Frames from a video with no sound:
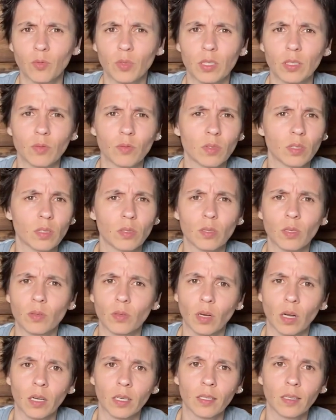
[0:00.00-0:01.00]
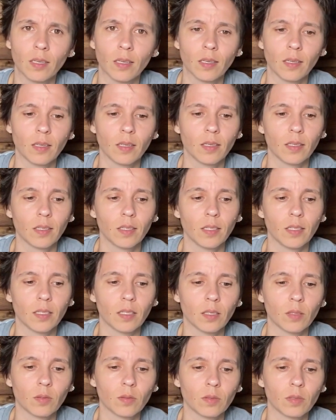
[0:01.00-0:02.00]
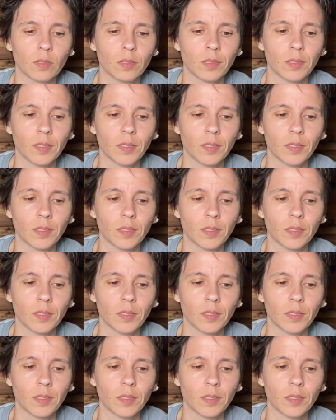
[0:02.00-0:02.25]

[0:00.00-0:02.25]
What, what's going on? You know?